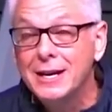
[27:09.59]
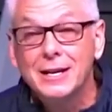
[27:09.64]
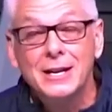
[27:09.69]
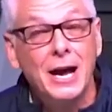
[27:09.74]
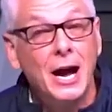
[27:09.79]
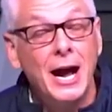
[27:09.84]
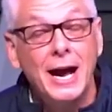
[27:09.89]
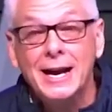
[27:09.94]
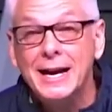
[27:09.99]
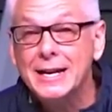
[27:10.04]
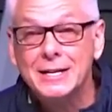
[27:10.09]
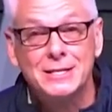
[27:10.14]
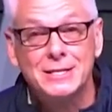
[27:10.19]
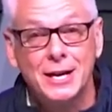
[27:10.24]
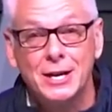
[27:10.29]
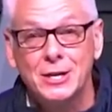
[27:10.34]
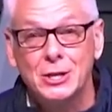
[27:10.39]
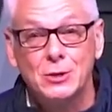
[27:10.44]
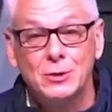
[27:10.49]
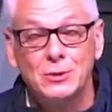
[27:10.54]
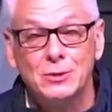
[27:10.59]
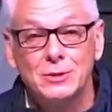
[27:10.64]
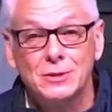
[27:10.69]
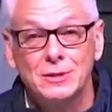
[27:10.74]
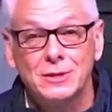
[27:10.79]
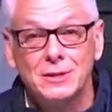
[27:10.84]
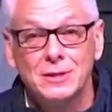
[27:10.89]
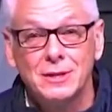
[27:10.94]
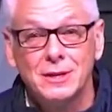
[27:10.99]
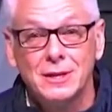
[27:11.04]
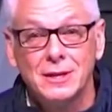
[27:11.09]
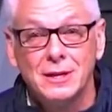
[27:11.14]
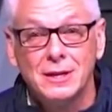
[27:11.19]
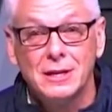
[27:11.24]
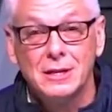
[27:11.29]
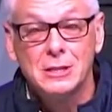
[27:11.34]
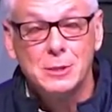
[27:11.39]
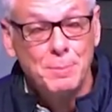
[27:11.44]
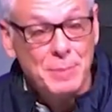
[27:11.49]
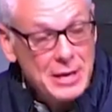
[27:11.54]
Now, I got to tell you,
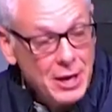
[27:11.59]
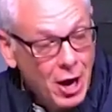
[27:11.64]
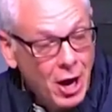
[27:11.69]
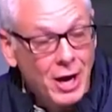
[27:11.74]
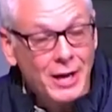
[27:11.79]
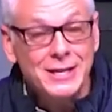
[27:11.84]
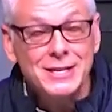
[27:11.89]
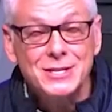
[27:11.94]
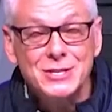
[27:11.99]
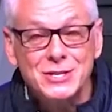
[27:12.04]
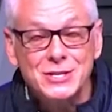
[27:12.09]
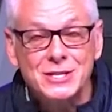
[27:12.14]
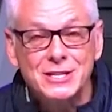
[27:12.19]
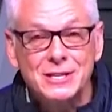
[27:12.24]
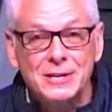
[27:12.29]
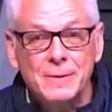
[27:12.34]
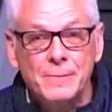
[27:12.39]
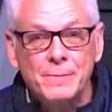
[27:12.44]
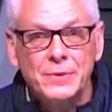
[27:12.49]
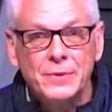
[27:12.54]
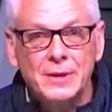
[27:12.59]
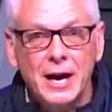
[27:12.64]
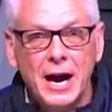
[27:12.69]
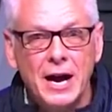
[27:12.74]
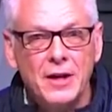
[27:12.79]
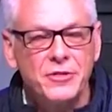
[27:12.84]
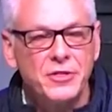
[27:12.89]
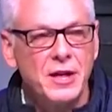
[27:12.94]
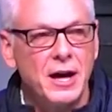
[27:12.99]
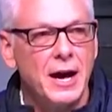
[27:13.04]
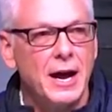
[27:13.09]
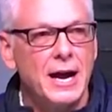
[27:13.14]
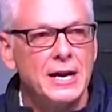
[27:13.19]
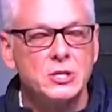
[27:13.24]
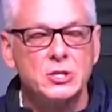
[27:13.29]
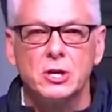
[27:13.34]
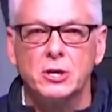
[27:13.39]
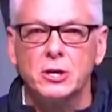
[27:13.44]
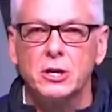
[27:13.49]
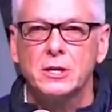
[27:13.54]
to be honest, I
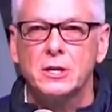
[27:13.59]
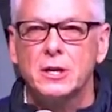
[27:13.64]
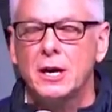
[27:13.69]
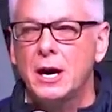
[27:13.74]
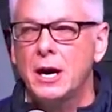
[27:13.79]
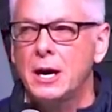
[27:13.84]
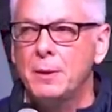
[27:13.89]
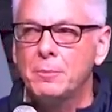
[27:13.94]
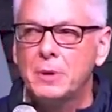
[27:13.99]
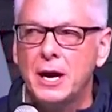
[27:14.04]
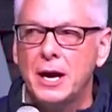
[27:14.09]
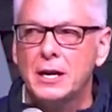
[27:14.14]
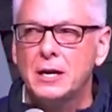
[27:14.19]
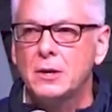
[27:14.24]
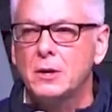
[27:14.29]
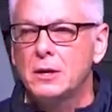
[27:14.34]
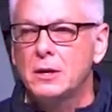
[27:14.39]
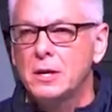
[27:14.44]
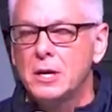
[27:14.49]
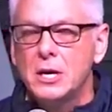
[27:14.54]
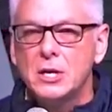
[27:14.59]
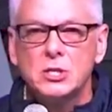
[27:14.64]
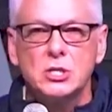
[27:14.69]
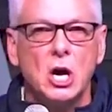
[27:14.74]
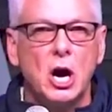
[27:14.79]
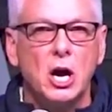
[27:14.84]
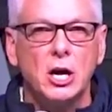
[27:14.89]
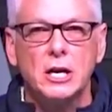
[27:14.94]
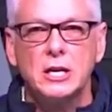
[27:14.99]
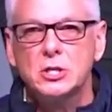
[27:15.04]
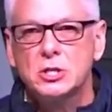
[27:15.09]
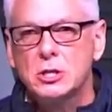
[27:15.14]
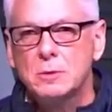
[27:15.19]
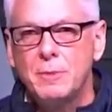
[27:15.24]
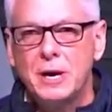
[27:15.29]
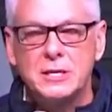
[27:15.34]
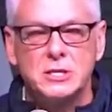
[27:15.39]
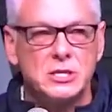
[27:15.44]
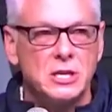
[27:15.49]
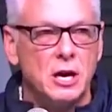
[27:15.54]
started kind of talking to
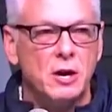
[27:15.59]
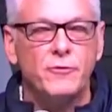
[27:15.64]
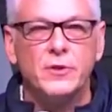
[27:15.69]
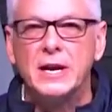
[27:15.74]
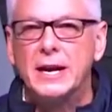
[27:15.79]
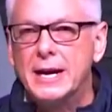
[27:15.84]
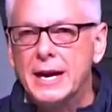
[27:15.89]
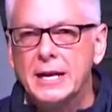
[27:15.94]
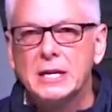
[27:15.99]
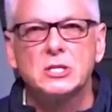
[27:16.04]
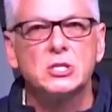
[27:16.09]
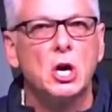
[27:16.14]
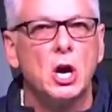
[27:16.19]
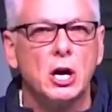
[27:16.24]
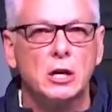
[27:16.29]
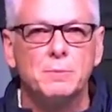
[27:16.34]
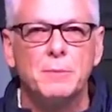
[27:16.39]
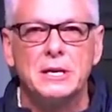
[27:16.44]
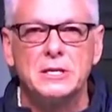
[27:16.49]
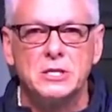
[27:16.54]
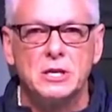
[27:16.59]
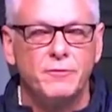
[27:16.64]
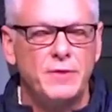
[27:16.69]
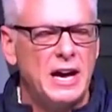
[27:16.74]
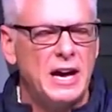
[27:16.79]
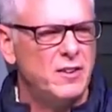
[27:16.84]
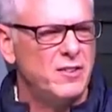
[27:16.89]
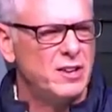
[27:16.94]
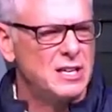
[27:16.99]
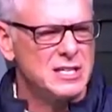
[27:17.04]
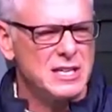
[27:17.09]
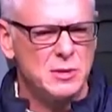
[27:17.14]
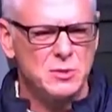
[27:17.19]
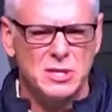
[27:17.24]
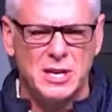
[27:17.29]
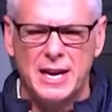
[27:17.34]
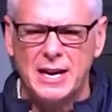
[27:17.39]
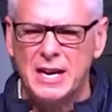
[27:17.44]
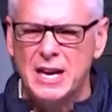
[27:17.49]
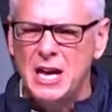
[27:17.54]
myself, and I kind of talked myself out of it because I
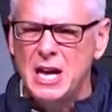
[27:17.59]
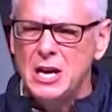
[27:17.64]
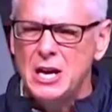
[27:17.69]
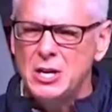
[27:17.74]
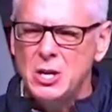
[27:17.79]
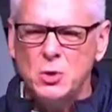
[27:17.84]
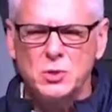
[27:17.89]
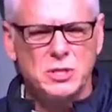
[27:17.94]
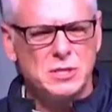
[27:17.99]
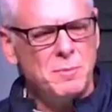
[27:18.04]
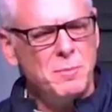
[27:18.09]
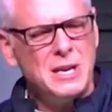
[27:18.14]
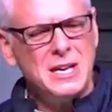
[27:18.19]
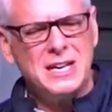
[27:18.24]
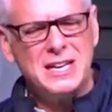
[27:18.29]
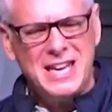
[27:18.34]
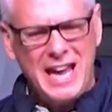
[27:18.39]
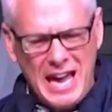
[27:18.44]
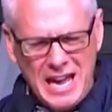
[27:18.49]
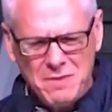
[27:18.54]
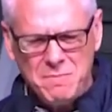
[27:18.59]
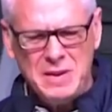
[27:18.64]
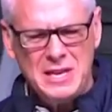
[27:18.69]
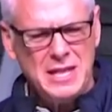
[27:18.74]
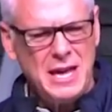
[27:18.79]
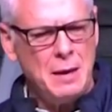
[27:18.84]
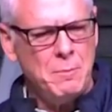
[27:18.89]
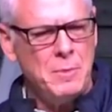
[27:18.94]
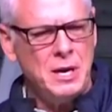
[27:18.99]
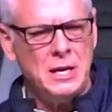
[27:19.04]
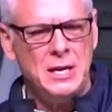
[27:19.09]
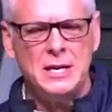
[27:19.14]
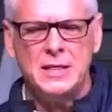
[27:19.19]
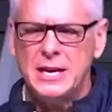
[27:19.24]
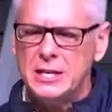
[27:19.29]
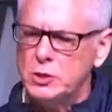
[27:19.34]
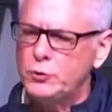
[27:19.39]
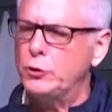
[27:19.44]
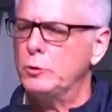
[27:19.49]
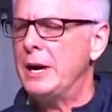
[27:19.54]
was like, no, somebody gave me that money.
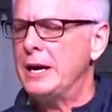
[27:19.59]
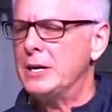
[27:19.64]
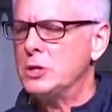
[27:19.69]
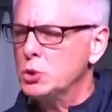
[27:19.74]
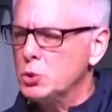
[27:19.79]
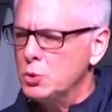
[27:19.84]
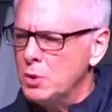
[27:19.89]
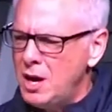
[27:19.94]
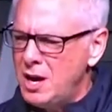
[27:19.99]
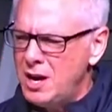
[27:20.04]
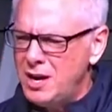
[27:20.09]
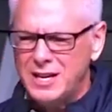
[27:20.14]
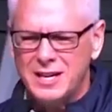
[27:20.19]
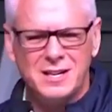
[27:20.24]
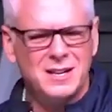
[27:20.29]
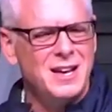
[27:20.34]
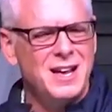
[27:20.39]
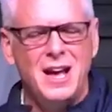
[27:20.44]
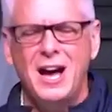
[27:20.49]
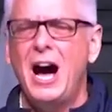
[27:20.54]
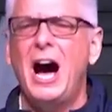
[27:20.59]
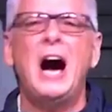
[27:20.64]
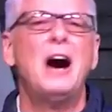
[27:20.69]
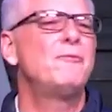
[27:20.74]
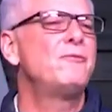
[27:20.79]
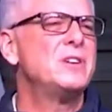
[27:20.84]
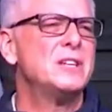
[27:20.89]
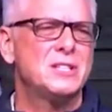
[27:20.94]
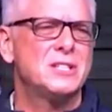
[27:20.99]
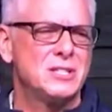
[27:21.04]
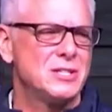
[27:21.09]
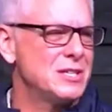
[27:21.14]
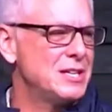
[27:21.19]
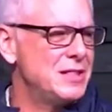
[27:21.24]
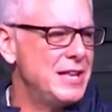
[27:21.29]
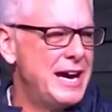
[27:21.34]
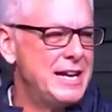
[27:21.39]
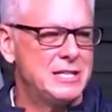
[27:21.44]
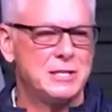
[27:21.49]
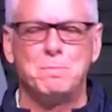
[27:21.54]
That's for my truck, and obviously
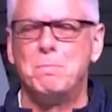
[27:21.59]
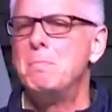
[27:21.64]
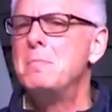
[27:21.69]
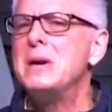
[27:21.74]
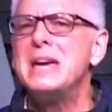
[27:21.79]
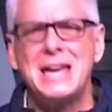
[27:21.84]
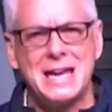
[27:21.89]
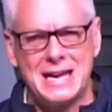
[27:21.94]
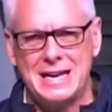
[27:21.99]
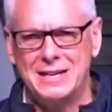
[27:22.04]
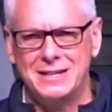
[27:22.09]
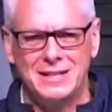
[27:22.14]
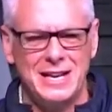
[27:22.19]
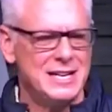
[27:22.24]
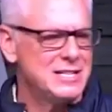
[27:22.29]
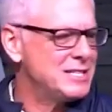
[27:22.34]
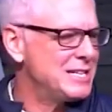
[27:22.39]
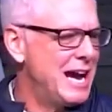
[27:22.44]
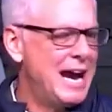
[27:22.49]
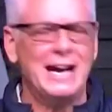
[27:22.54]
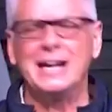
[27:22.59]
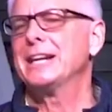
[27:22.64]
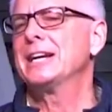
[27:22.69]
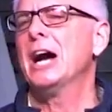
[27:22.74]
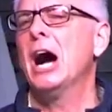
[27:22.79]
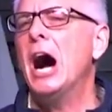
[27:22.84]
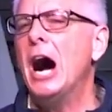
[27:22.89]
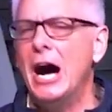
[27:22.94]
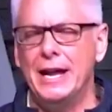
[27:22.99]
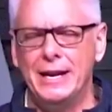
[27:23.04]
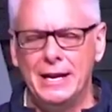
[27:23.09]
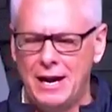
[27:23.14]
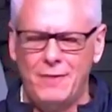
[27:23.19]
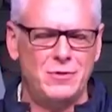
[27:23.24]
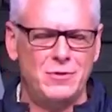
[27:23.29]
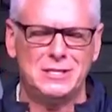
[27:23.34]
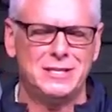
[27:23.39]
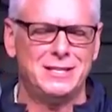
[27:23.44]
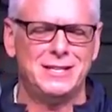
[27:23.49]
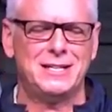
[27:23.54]
that's me. That's not God.
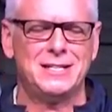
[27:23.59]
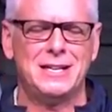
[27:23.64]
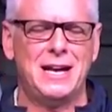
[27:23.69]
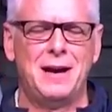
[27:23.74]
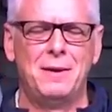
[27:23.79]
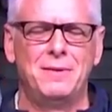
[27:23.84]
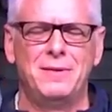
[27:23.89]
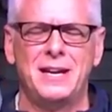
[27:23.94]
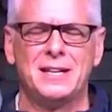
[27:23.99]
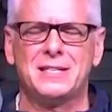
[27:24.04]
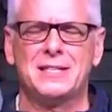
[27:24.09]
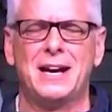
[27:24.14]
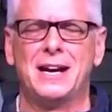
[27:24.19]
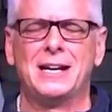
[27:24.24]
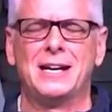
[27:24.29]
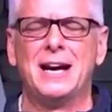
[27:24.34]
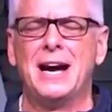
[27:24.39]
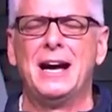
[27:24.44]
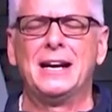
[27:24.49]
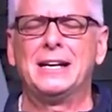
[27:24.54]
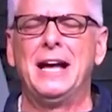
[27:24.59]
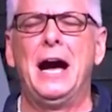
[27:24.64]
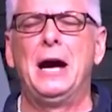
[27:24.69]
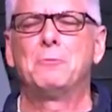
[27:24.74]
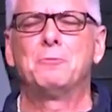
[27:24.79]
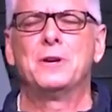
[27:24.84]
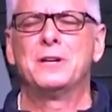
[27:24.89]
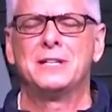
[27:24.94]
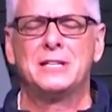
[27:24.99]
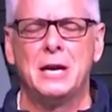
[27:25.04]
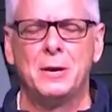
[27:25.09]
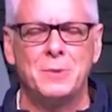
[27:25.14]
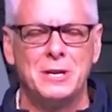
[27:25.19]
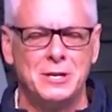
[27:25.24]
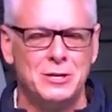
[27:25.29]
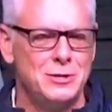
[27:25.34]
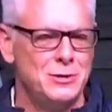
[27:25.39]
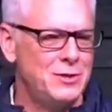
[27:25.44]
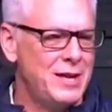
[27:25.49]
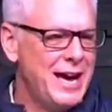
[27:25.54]
Obviously, that's not God. God wouldn't tell me
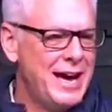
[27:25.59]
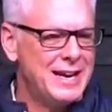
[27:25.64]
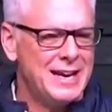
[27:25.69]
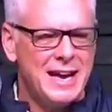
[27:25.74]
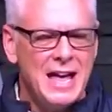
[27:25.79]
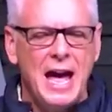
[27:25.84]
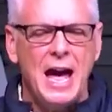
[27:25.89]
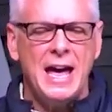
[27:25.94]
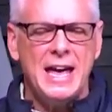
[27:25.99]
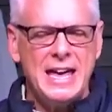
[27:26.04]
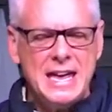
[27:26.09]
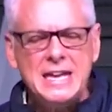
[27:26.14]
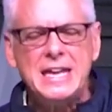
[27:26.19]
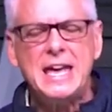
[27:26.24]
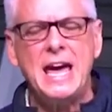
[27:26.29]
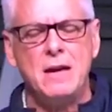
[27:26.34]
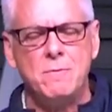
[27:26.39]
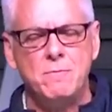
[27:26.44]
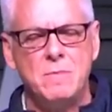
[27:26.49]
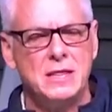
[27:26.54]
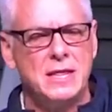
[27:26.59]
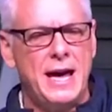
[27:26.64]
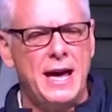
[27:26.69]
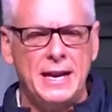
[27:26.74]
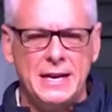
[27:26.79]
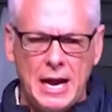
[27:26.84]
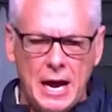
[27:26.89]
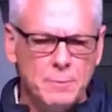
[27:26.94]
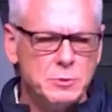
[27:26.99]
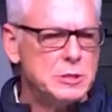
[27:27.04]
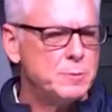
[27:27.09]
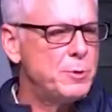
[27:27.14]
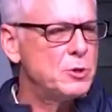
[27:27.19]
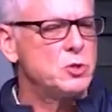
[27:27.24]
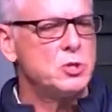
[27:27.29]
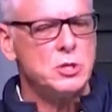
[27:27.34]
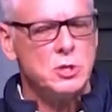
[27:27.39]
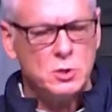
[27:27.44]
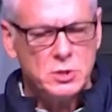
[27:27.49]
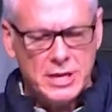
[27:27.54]
to do that. He gave me that, and I'm
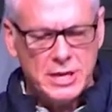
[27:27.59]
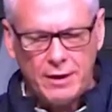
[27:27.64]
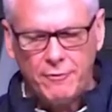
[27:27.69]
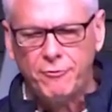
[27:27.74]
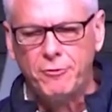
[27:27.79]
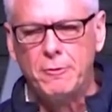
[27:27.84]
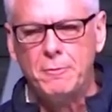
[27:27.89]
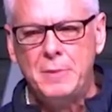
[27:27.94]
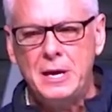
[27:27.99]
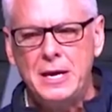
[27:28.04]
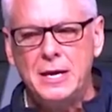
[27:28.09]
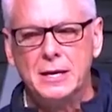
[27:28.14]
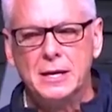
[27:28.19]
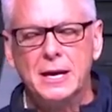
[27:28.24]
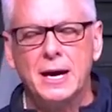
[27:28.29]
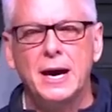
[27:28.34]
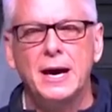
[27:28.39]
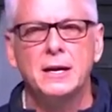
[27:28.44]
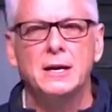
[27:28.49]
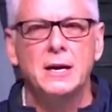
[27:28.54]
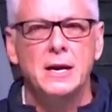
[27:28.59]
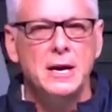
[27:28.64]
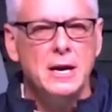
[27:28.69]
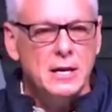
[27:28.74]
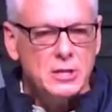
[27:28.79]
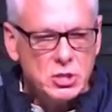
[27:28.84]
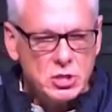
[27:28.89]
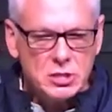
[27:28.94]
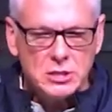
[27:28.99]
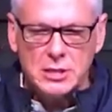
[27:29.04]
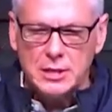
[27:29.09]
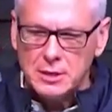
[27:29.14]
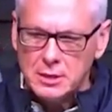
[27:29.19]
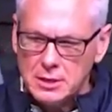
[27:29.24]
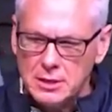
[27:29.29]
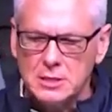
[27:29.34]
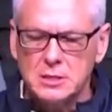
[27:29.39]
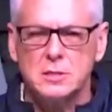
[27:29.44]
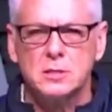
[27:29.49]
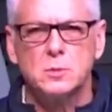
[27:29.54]
supposed to use that for me. And God just said,
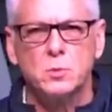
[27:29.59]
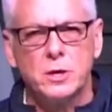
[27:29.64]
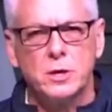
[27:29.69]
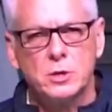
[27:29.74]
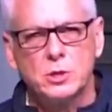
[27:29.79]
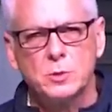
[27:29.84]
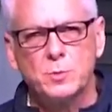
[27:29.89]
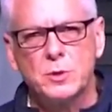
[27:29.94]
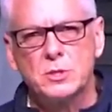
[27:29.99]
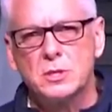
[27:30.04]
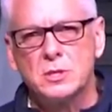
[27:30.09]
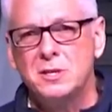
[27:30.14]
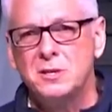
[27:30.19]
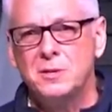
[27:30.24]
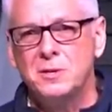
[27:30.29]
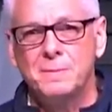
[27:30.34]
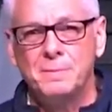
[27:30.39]
this is what you're supposed to do.